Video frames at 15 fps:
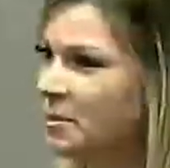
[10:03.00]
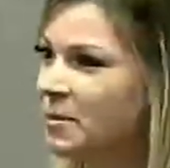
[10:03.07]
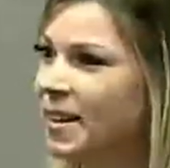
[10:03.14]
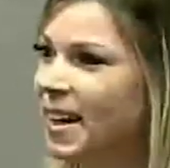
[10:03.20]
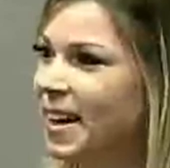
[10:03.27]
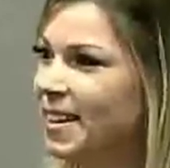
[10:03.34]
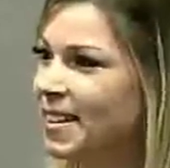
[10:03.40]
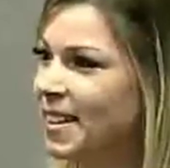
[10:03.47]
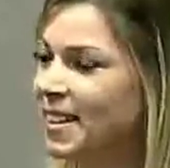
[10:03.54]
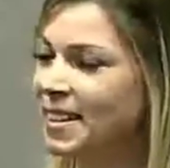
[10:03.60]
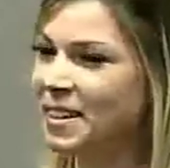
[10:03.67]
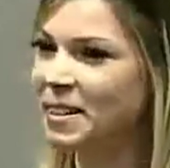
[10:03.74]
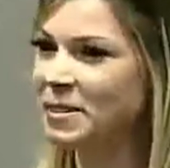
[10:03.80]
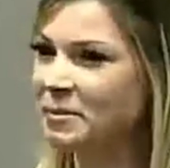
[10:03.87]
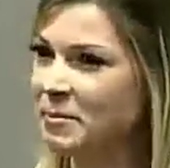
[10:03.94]
We had to
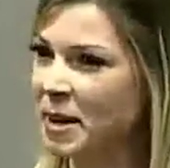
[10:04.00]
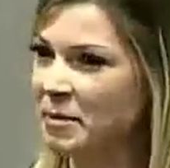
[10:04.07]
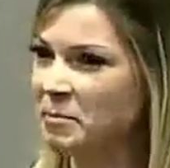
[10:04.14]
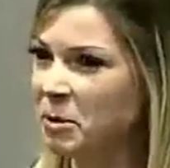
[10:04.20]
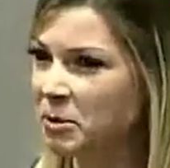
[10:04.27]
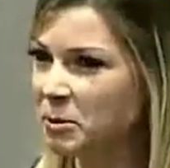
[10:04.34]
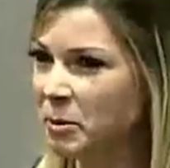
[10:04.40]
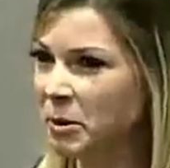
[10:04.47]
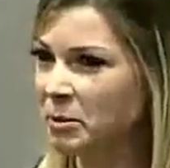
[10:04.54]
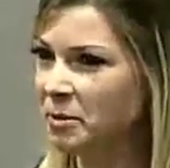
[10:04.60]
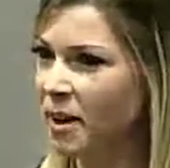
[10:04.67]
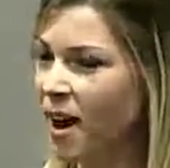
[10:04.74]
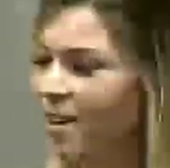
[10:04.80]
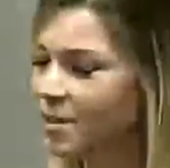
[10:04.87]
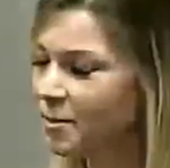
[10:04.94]
make multiple
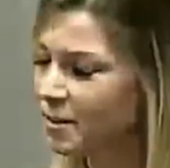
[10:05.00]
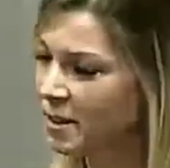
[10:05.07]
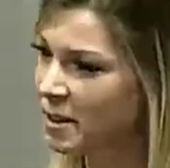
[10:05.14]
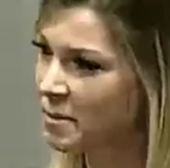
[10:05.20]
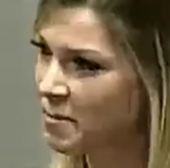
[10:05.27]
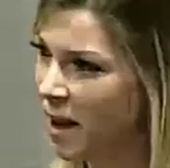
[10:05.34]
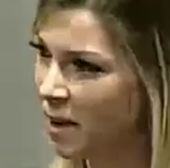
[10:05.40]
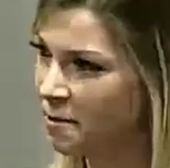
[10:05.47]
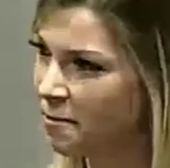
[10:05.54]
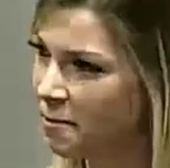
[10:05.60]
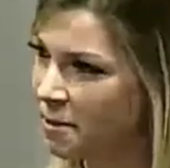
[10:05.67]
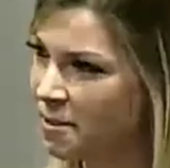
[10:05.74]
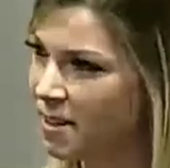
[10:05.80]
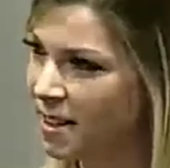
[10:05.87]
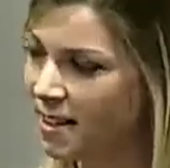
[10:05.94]
runs for the amount of
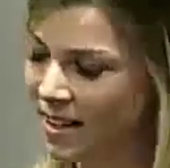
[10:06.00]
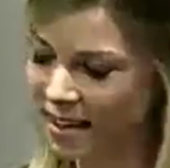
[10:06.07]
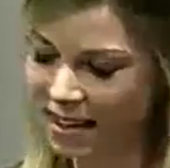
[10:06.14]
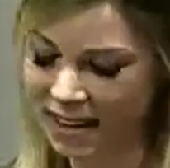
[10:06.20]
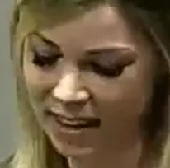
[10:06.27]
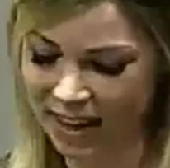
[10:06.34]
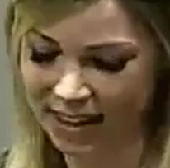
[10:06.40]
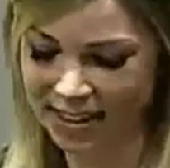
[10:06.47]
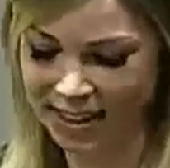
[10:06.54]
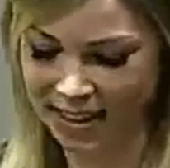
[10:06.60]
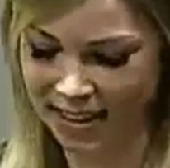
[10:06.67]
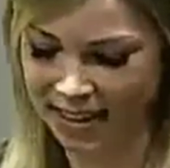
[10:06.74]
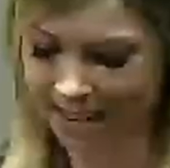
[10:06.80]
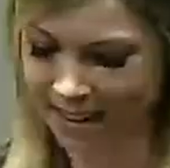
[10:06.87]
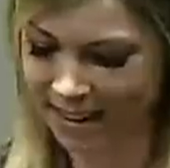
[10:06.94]
food that they
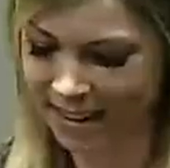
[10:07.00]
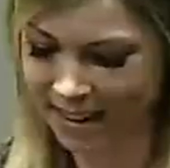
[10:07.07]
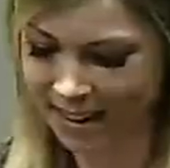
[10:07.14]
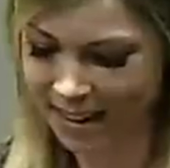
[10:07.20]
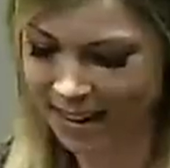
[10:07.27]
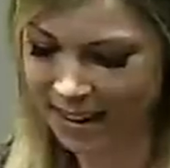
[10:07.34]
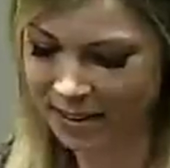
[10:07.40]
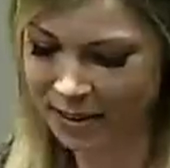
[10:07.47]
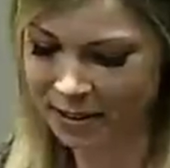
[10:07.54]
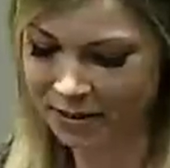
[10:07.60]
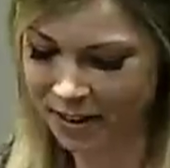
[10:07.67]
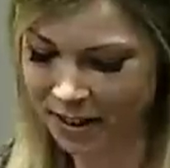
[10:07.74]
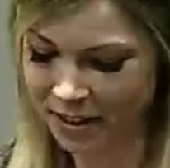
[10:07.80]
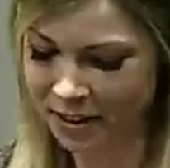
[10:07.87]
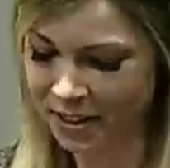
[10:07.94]
collected, and it was
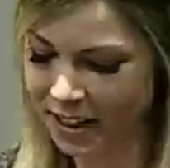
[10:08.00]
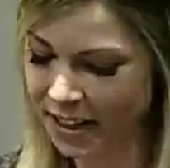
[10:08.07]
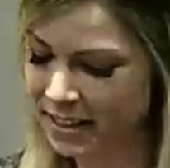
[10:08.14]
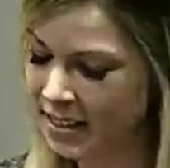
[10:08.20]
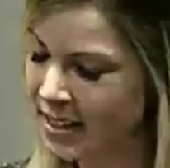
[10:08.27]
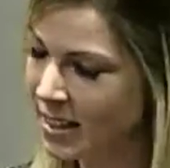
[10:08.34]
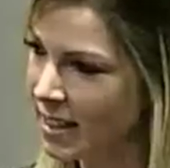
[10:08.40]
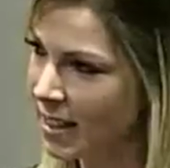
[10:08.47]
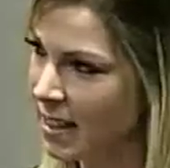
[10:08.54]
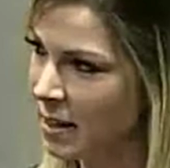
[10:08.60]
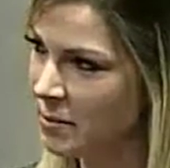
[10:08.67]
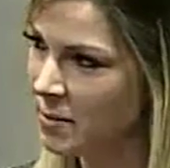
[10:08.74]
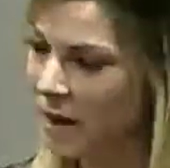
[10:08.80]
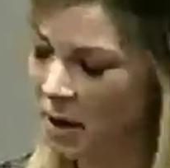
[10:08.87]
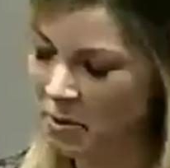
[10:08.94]
really great to see
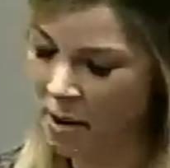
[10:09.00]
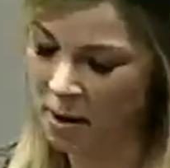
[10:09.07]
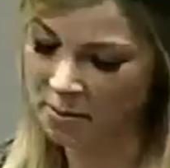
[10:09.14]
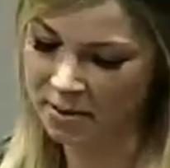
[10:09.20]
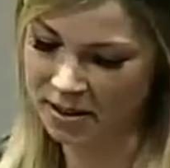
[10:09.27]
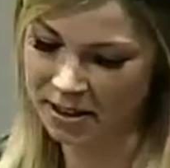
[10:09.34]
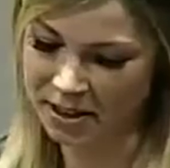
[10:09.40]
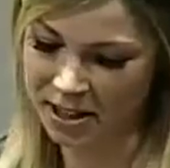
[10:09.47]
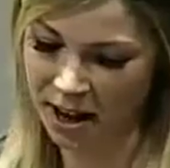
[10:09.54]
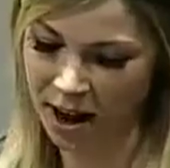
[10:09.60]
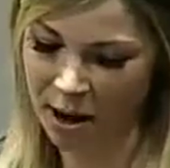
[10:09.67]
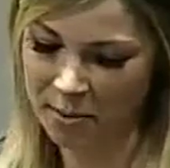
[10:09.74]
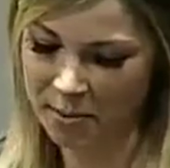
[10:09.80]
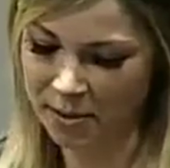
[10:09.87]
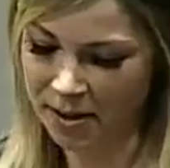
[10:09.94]
them come up in the
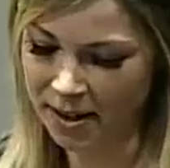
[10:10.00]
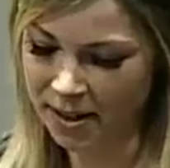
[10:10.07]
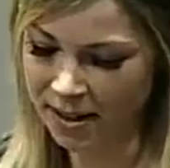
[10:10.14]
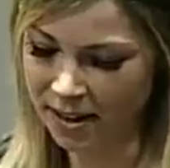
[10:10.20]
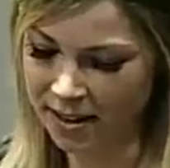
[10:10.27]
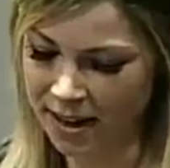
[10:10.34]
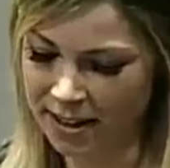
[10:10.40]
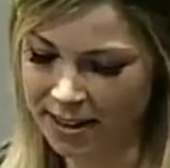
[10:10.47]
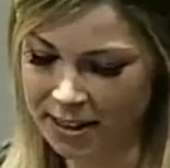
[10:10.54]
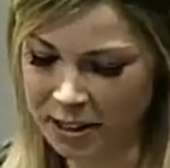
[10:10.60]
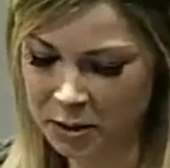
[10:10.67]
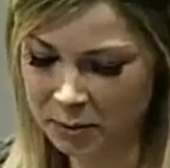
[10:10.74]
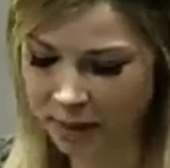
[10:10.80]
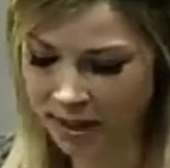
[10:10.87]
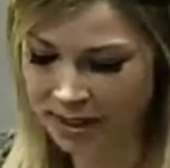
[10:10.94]
top. And that's
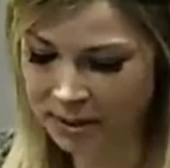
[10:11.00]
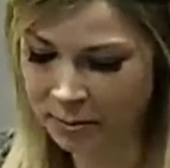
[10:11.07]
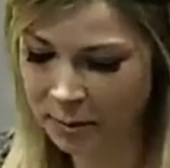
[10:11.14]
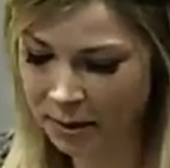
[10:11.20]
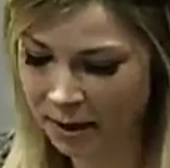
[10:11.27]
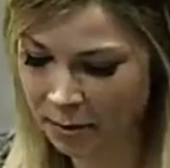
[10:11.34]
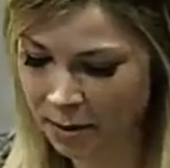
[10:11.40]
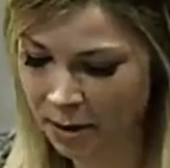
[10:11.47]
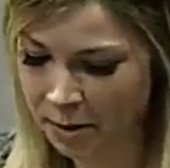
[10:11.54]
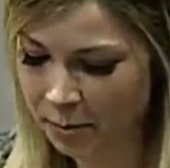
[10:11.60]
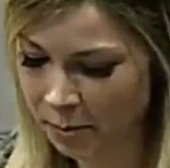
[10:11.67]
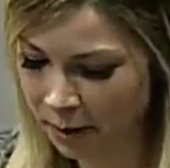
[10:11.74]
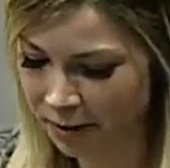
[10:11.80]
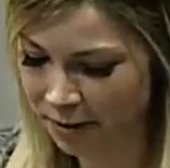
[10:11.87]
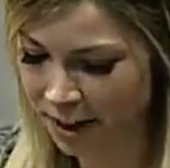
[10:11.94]
Express
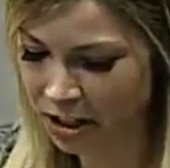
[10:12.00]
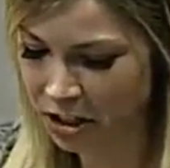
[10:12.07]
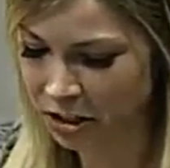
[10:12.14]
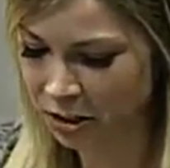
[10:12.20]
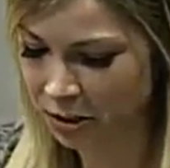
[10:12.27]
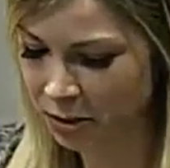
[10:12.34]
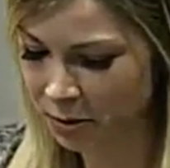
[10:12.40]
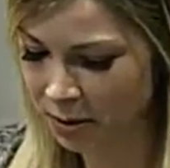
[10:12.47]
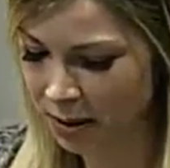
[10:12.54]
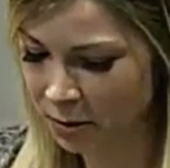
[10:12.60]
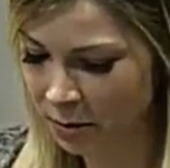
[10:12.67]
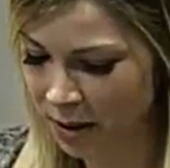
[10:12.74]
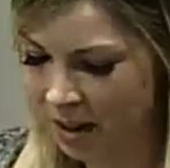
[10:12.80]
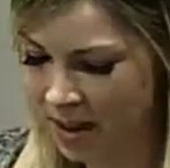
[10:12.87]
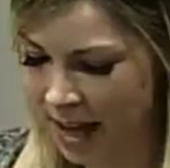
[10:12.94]
Employment Professionals with
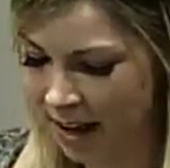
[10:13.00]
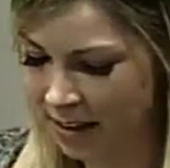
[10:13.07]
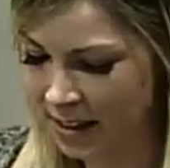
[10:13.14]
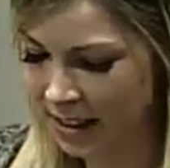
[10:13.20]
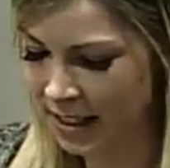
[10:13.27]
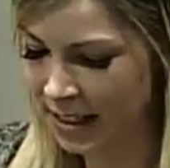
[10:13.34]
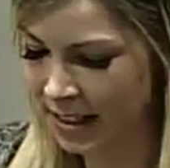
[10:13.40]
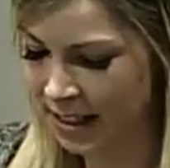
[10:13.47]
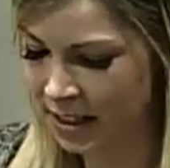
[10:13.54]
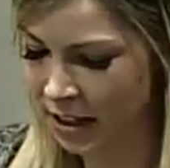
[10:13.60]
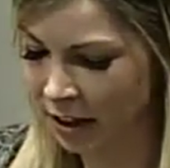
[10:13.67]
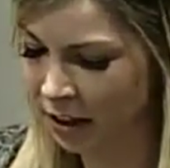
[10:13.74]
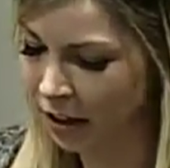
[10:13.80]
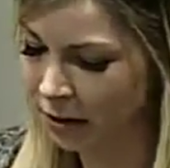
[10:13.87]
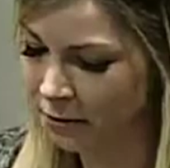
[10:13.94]

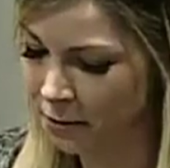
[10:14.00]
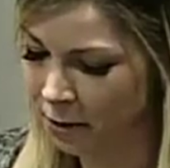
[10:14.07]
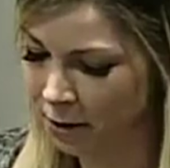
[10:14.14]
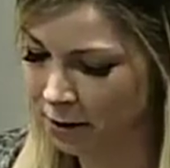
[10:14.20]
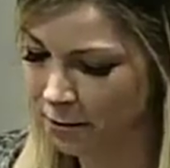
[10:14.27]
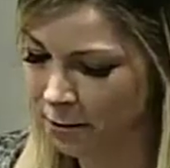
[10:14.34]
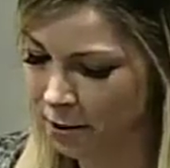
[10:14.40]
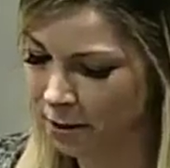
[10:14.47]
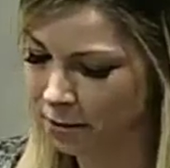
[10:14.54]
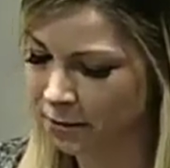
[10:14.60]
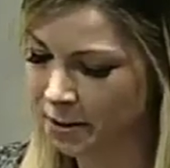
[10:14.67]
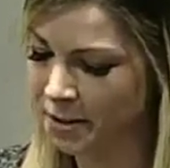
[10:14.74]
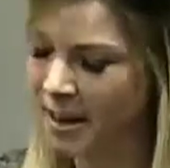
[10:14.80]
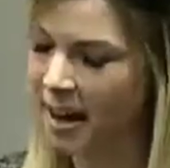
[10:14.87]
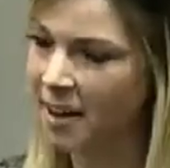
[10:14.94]
1,644
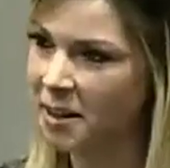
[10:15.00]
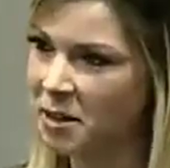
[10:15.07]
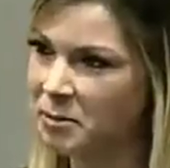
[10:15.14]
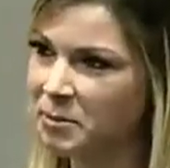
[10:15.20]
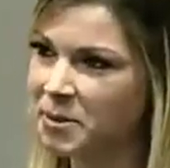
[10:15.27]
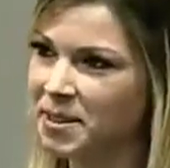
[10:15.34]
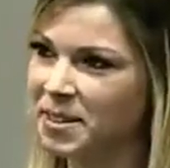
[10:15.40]
food items.